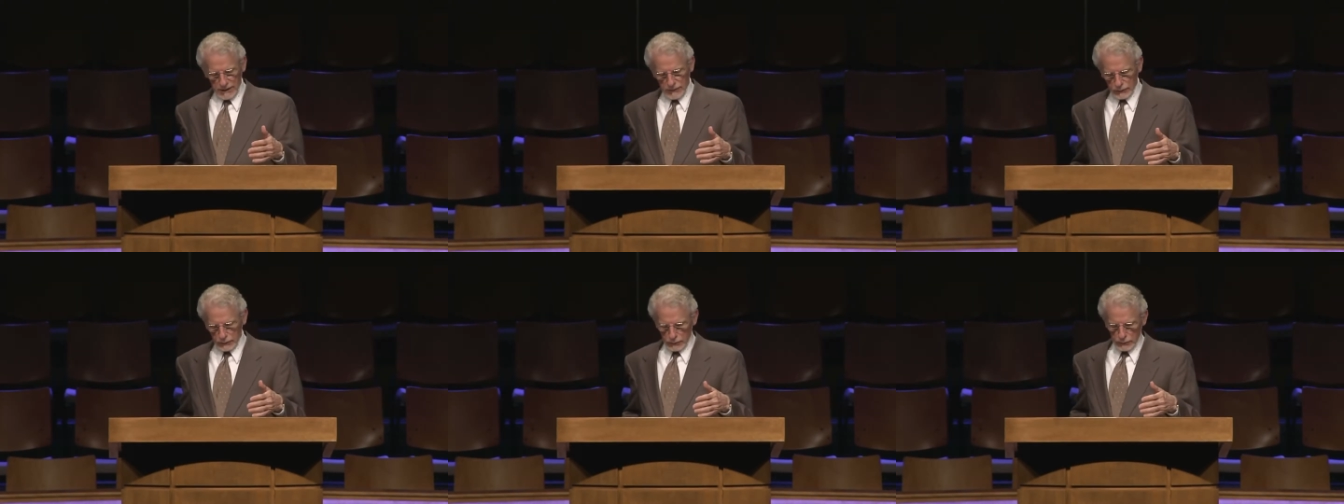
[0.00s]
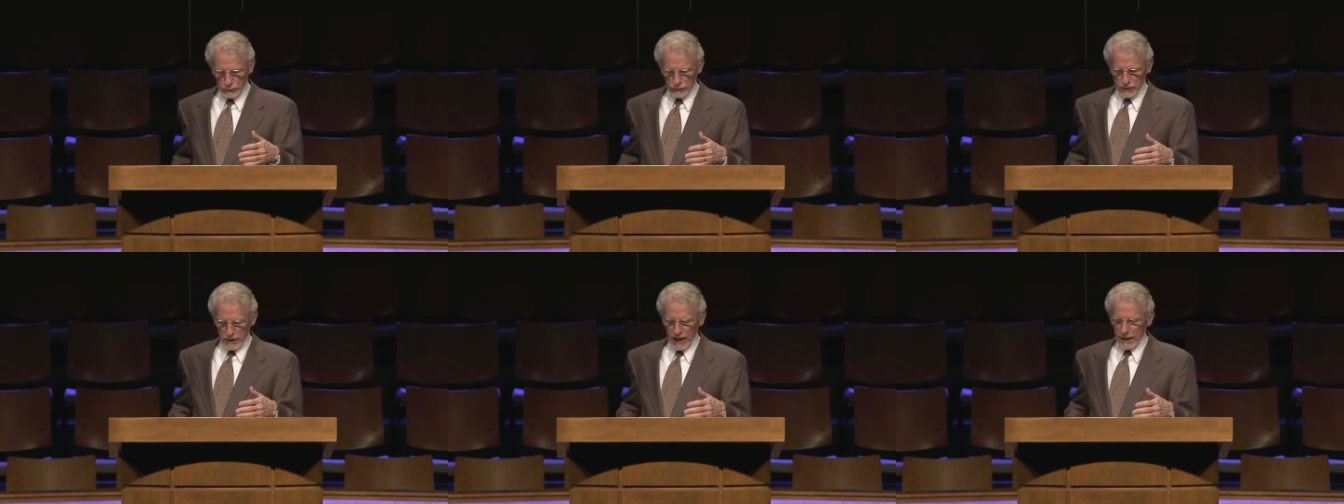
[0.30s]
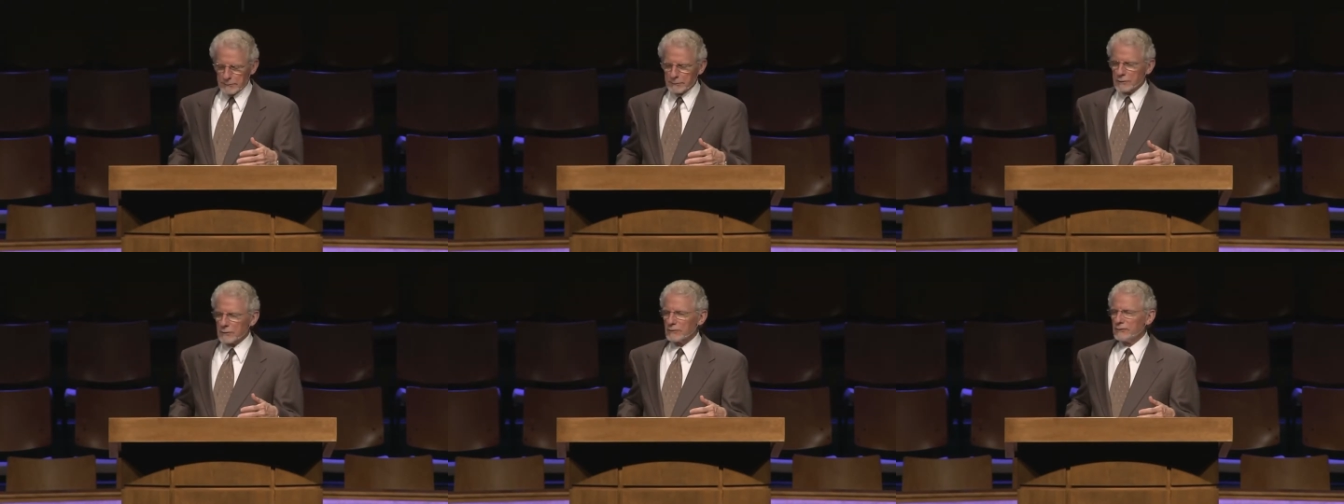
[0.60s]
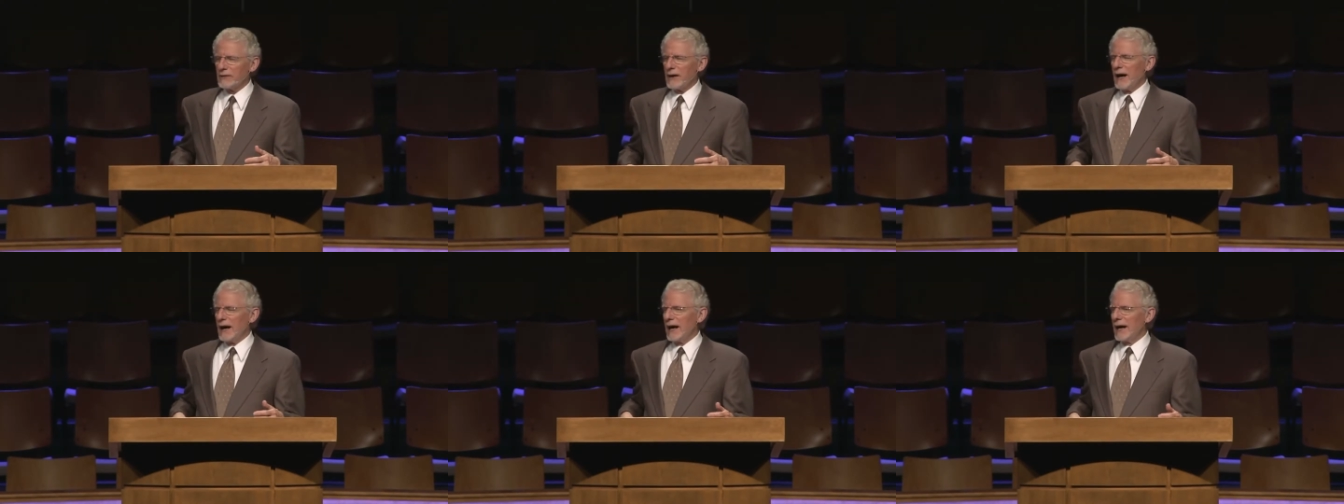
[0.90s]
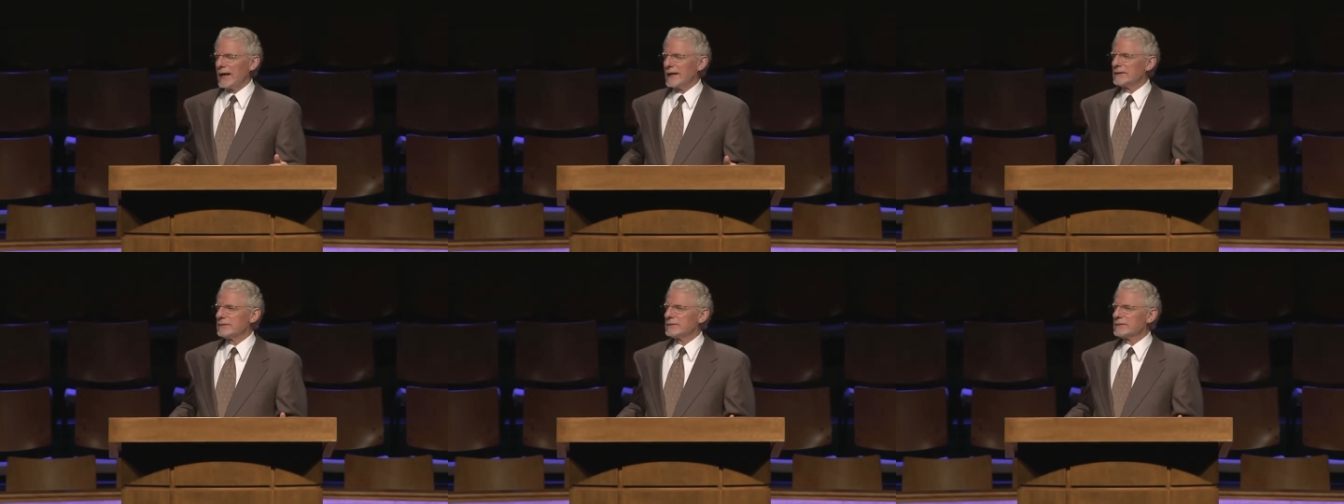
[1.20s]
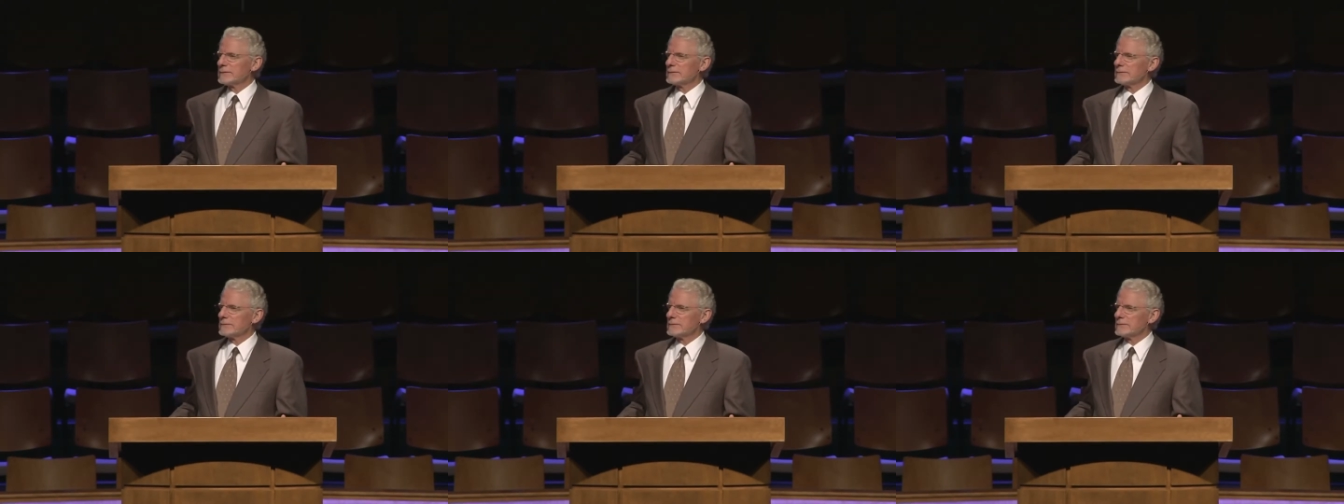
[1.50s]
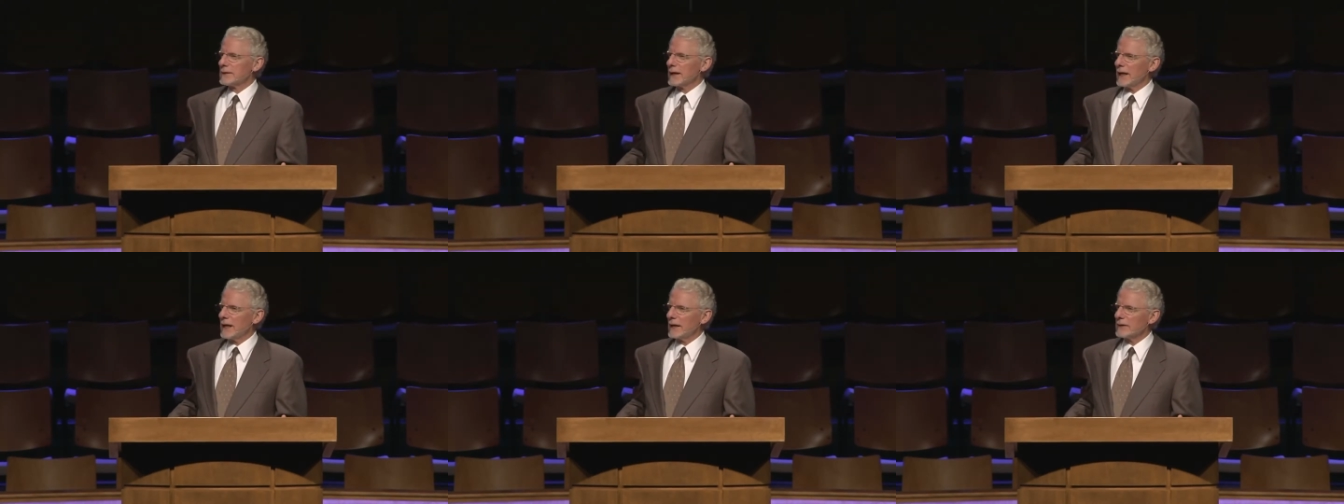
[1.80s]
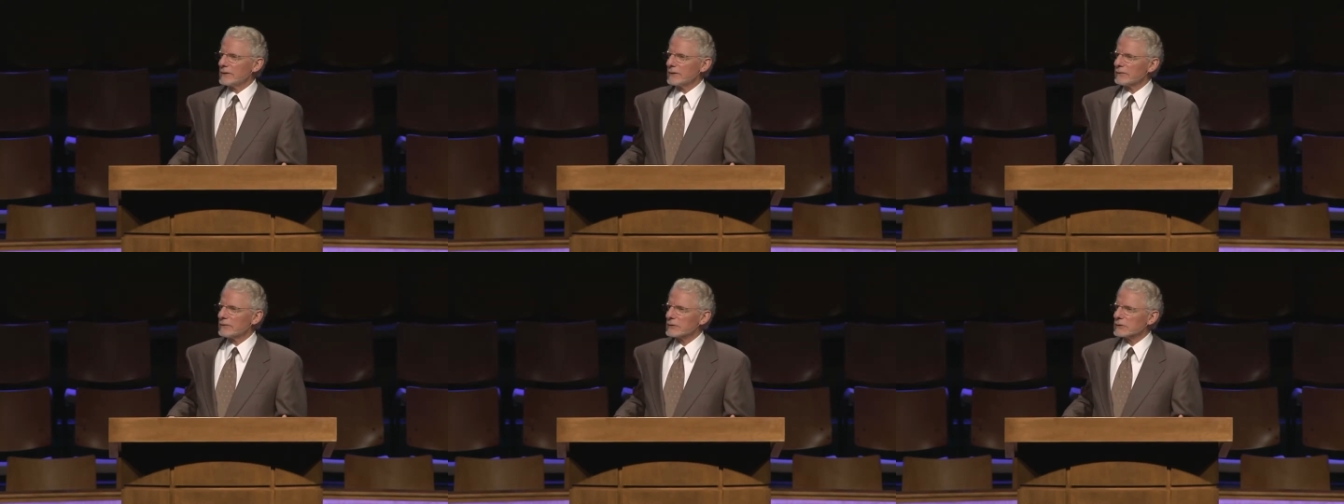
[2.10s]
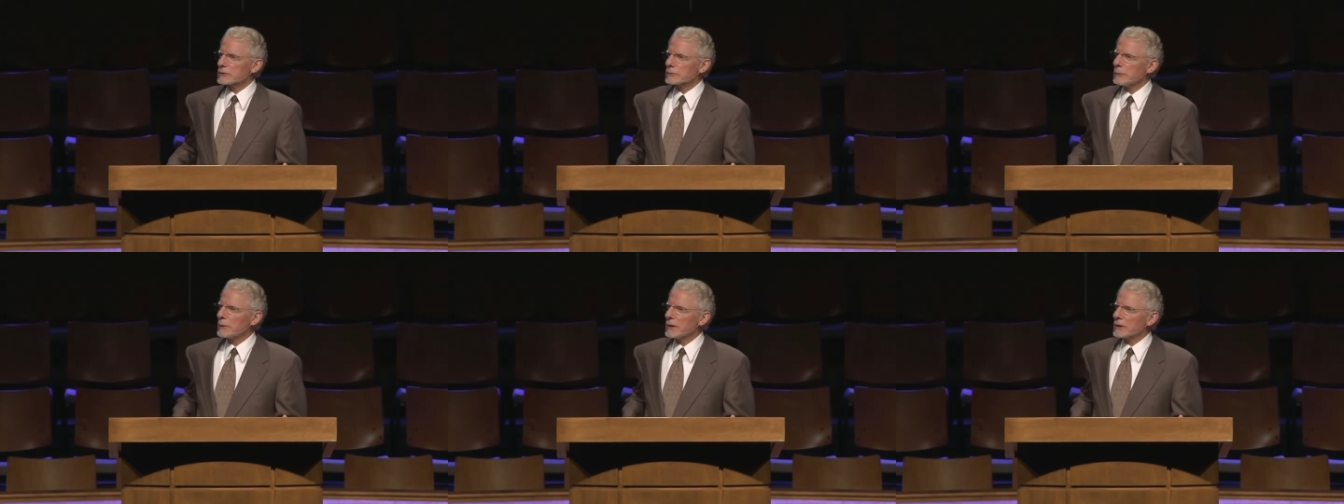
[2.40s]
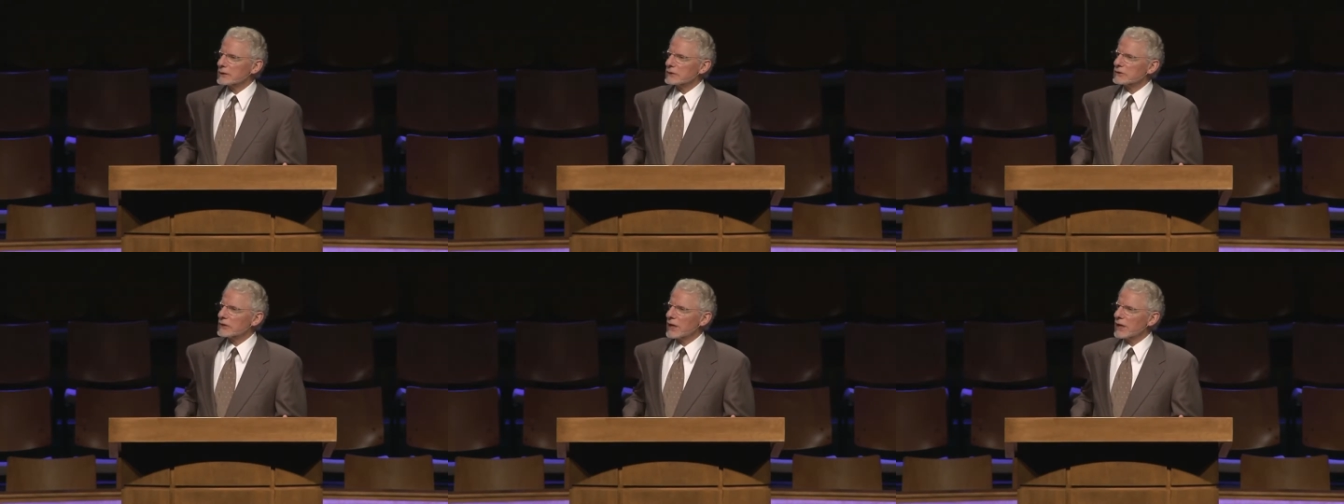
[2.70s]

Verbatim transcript: through chapter 5 and the first part of